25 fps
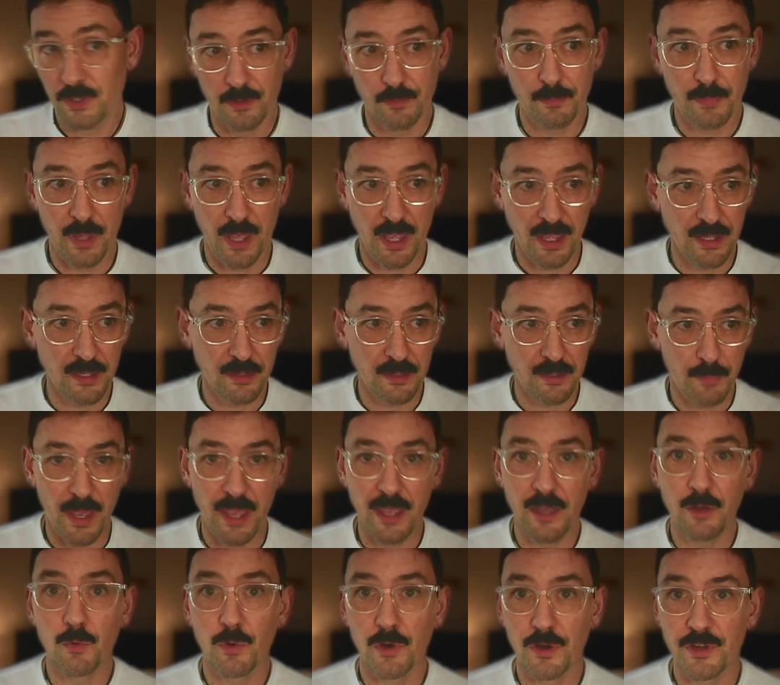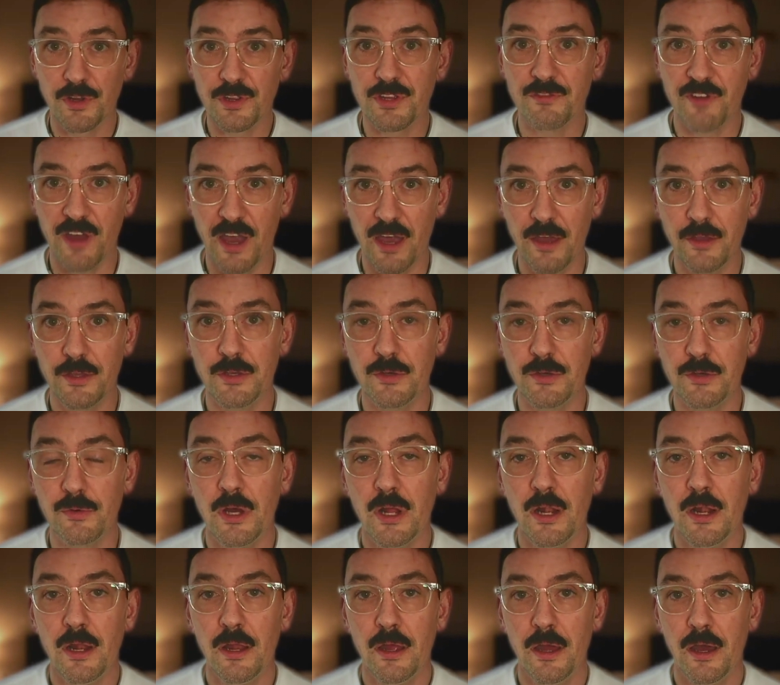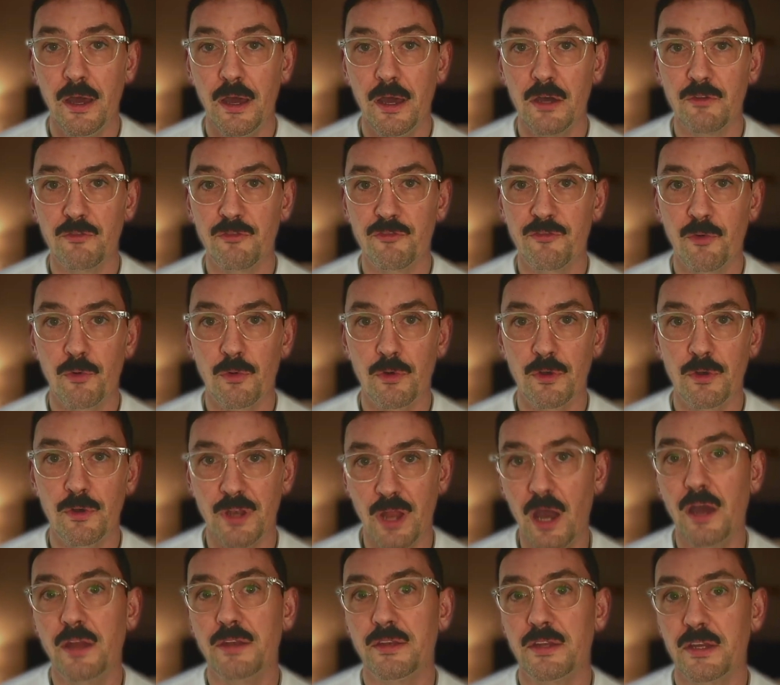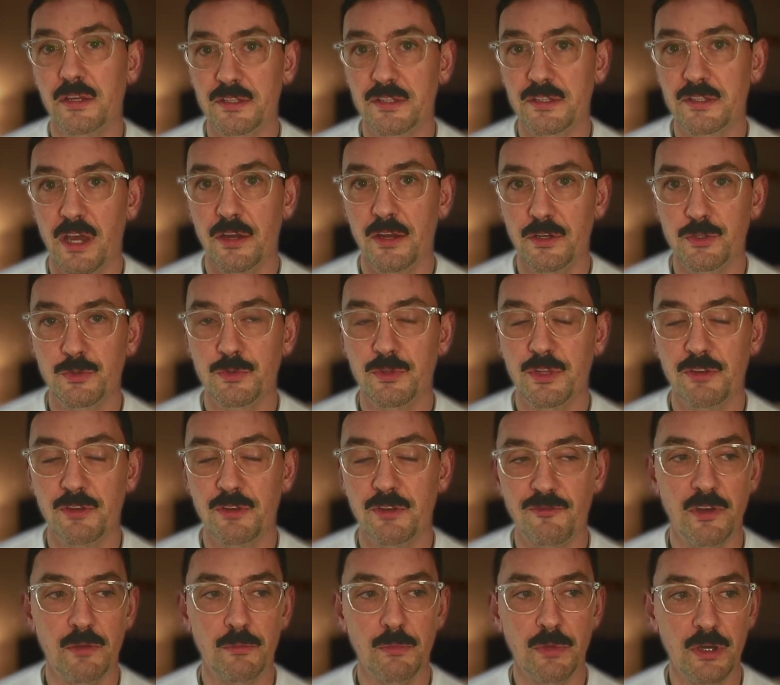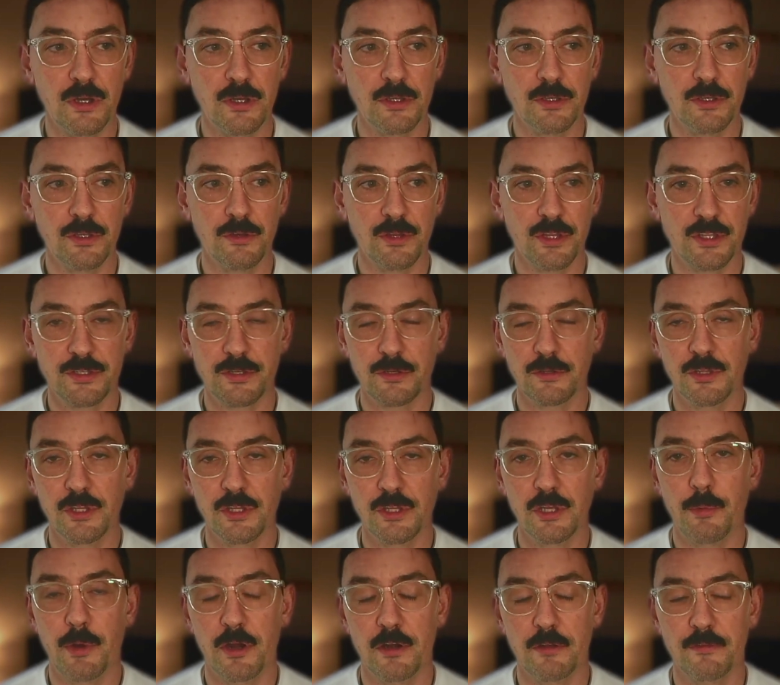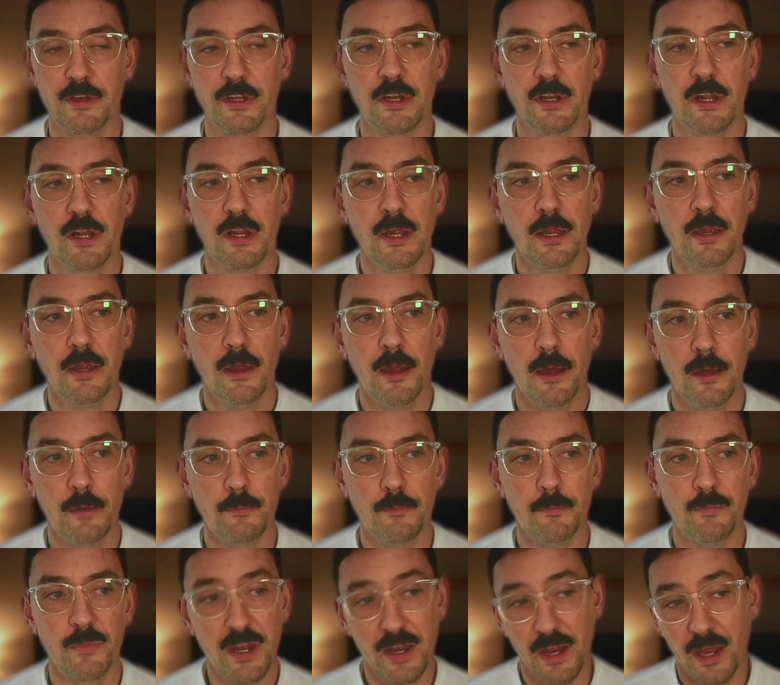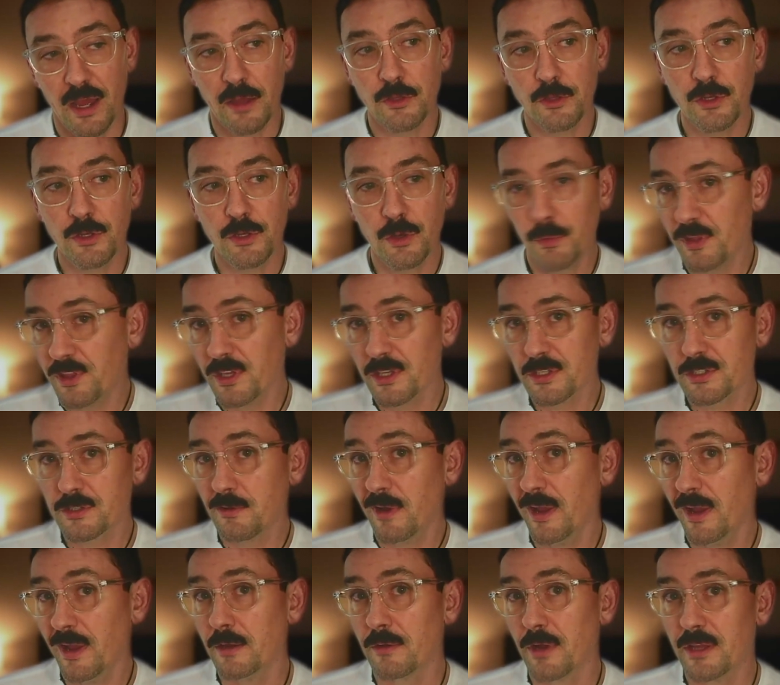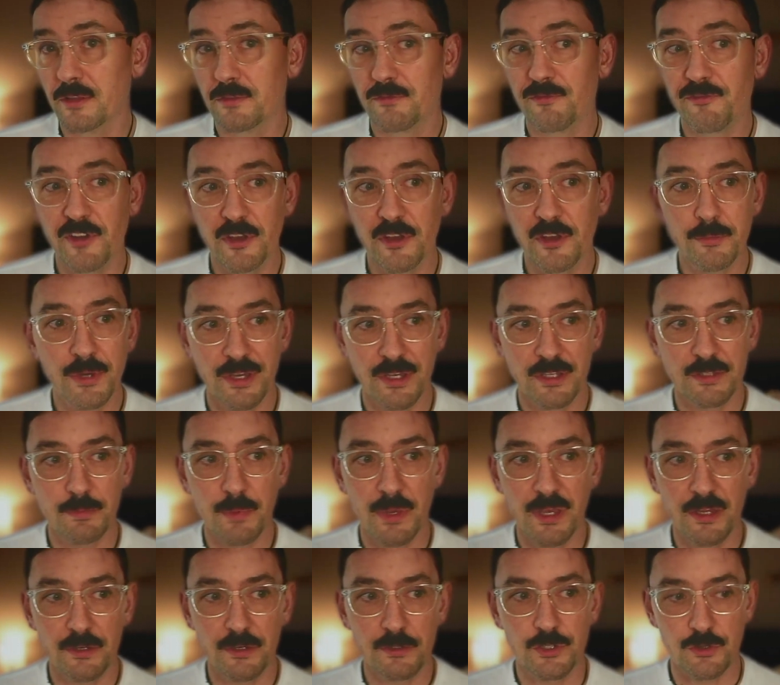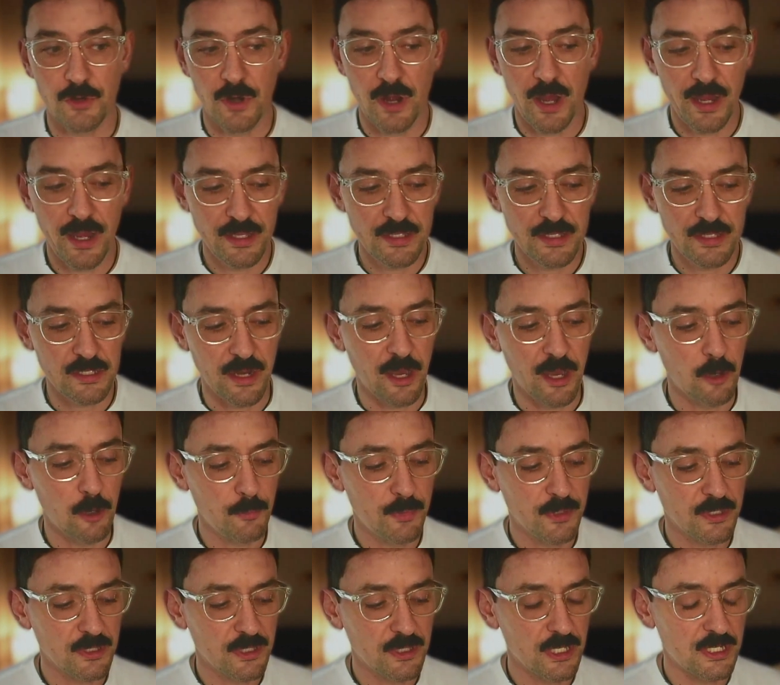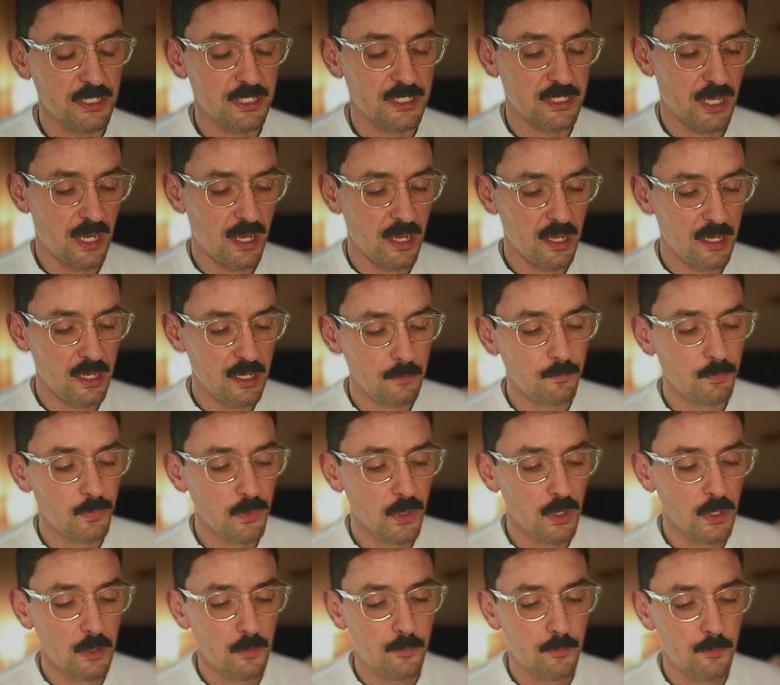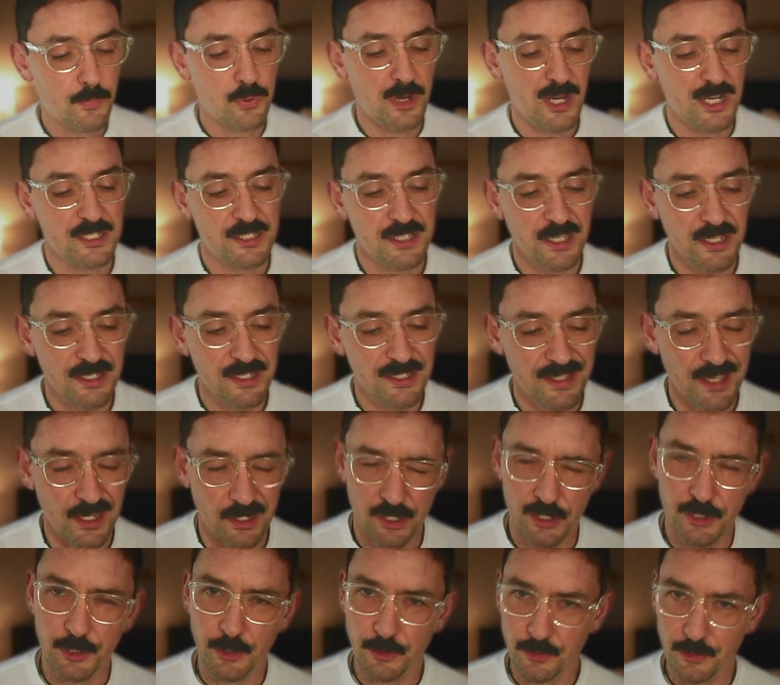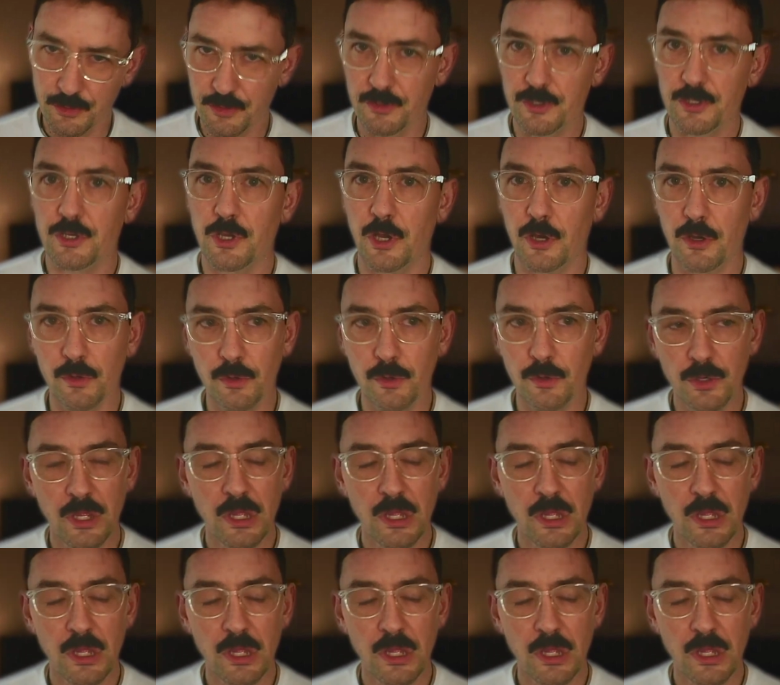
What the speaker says: pay worthy value for non-designers within Figma. That's certainly a part of it. We think it's great, right? Figma has made strides in helping the design process get closer to code